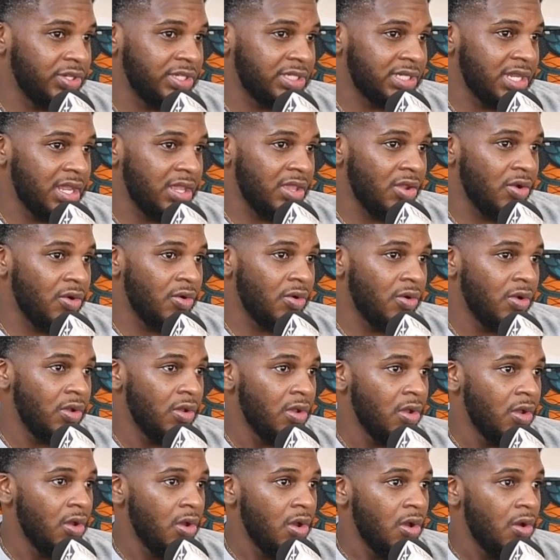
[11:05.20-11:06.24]
Say, yo,
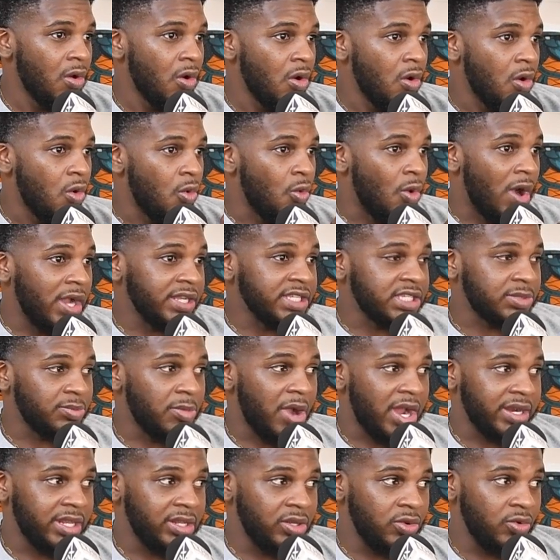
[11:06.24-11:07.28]
once
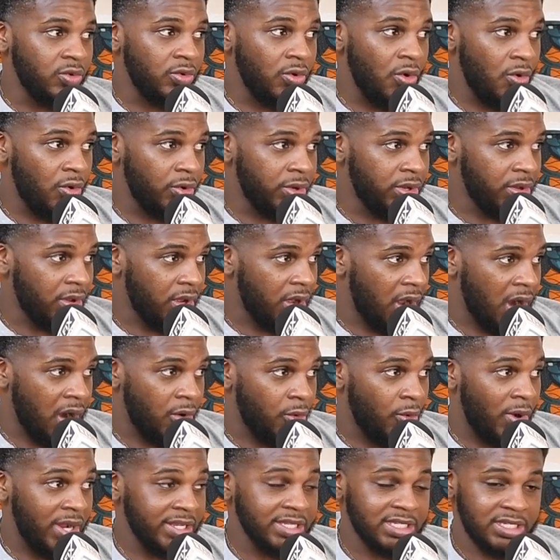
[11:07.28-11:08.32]
body do good or
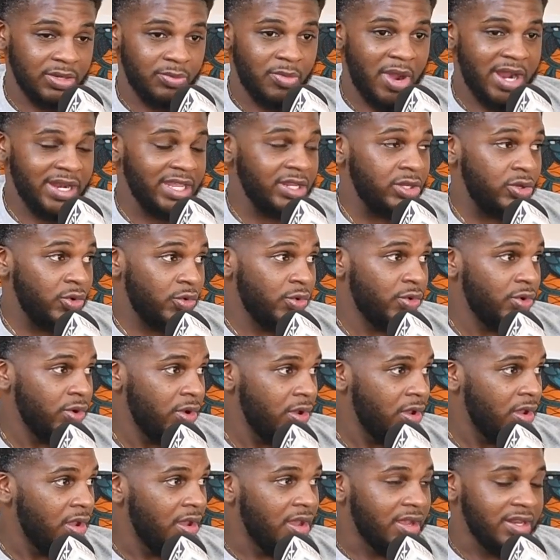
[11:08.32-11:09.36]
once a body do,
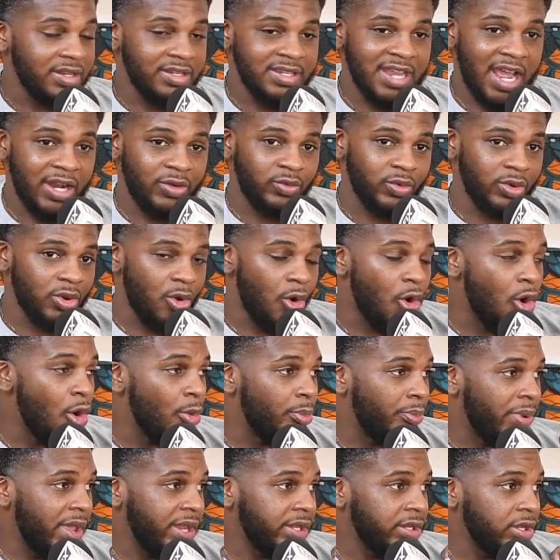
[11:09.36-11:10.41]
that will
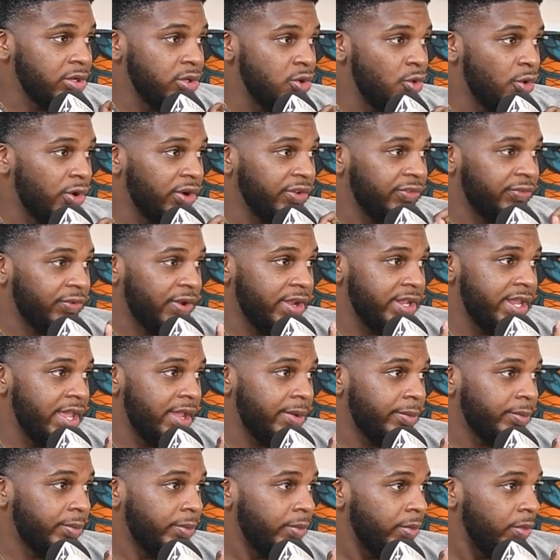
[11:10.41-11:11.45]
open the doors for
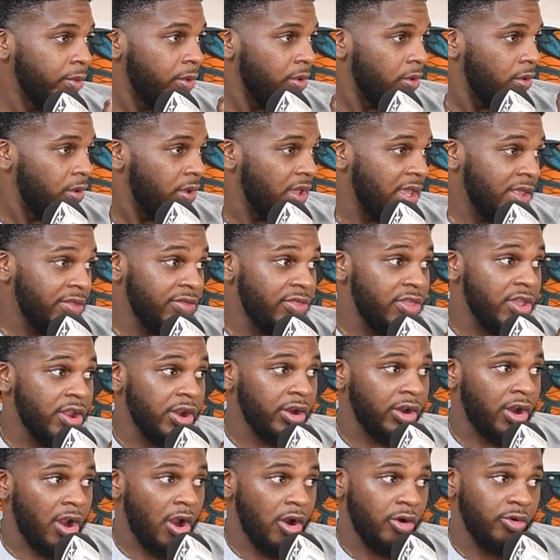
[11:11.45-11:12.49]
them in their
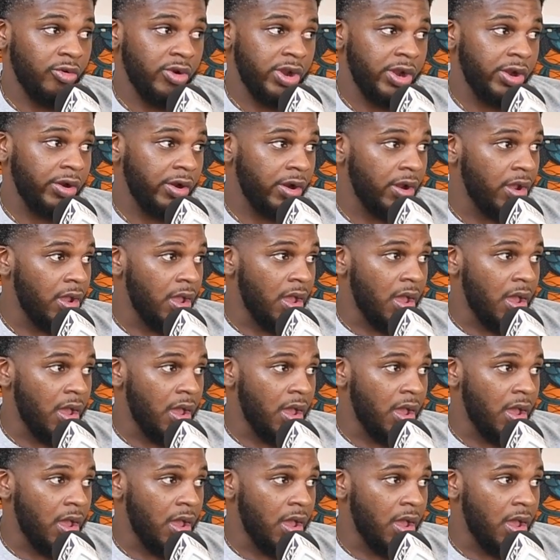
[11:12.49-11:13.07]
career.